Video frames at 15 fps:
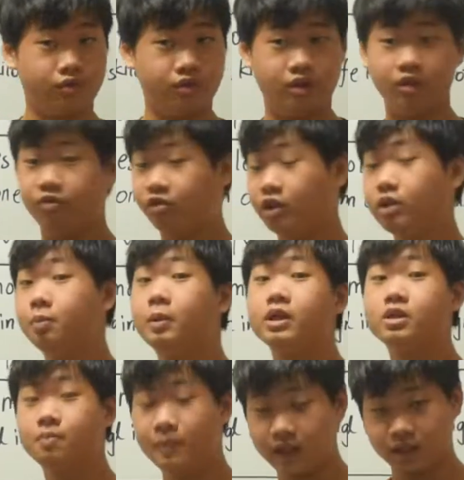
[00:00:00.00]
different
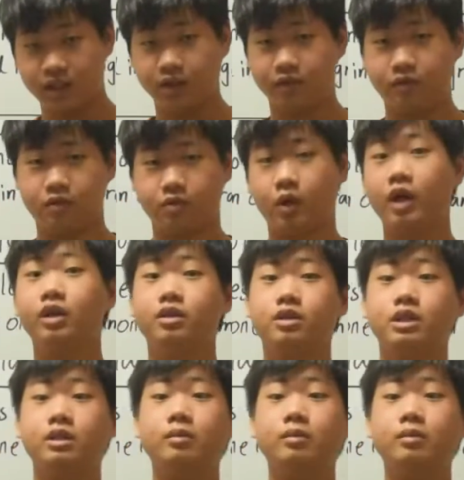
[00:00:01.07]
perspectives, right?